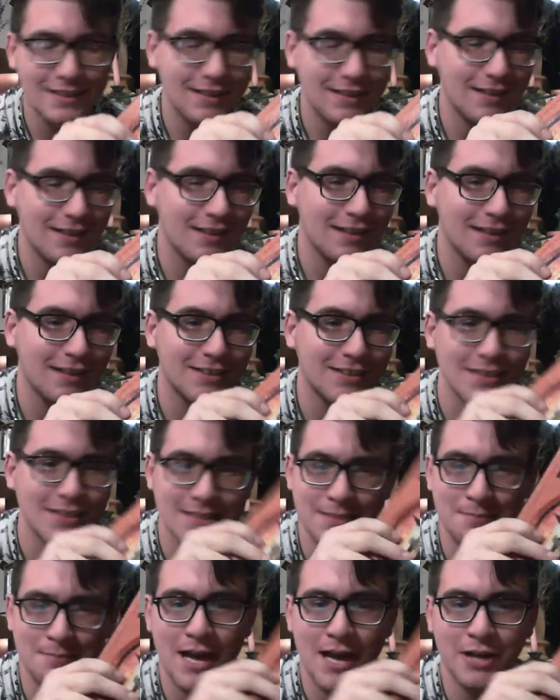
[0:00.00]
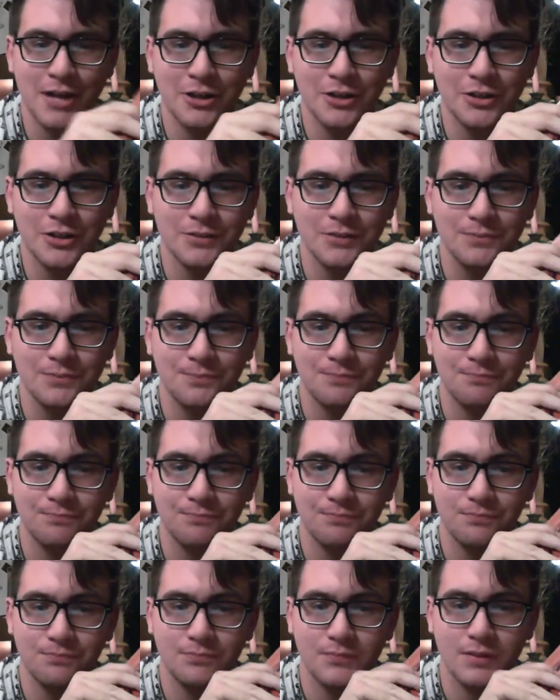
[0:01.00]
Doesn't matter,
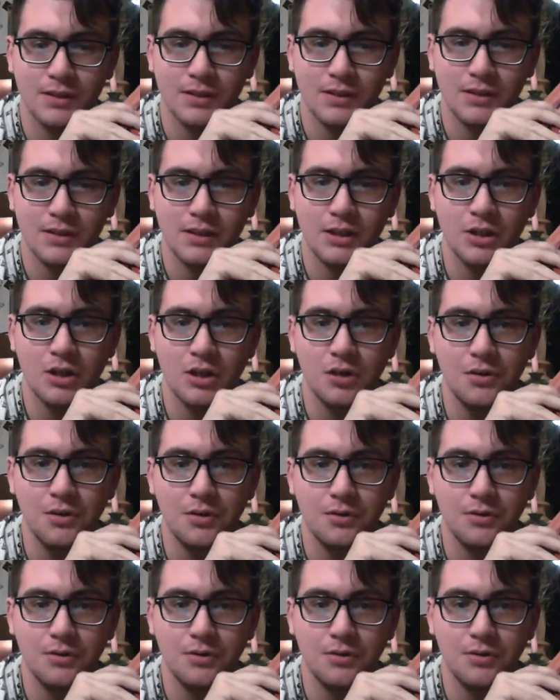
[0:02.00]
you know,